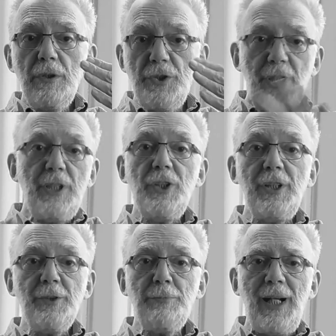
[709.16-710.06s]

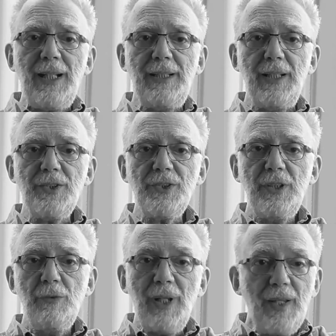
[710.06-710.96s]
changing their practice.
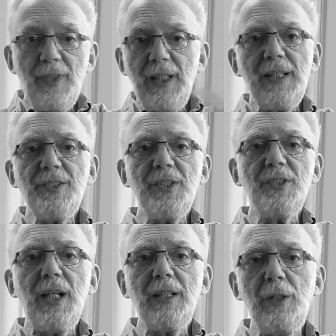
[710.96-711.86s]
Well, I think that's
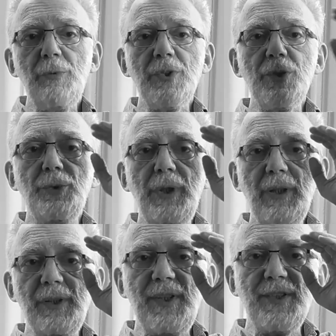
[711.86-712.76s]
exactly what's going
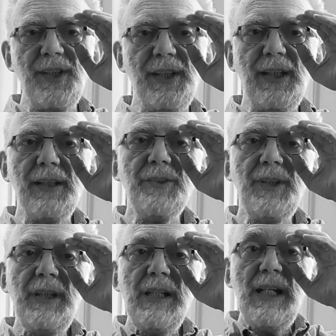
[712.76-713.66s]
on in
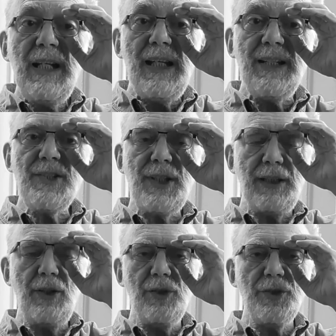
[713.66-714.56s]
psychiatry and
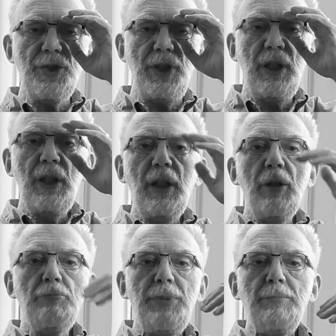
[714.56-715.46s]
psychology.
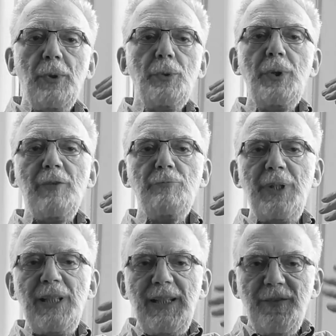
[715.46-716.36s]
People who have
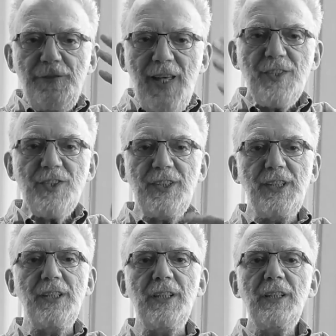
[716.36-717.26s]
been
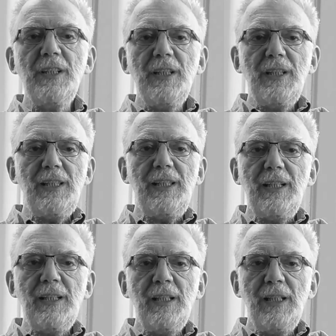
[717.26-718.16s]
invested
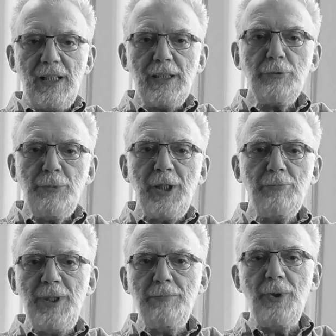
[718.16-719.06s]
in harming
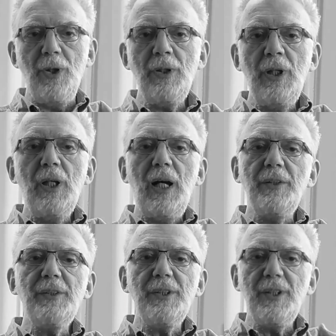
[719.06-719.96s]
people
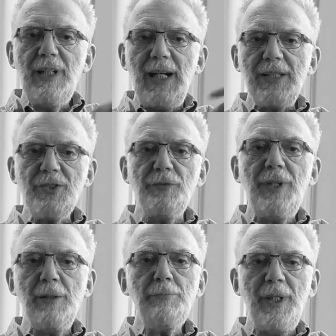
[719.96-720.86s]
under the guise of
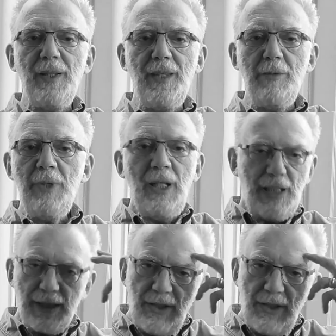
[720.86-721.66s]
helping them are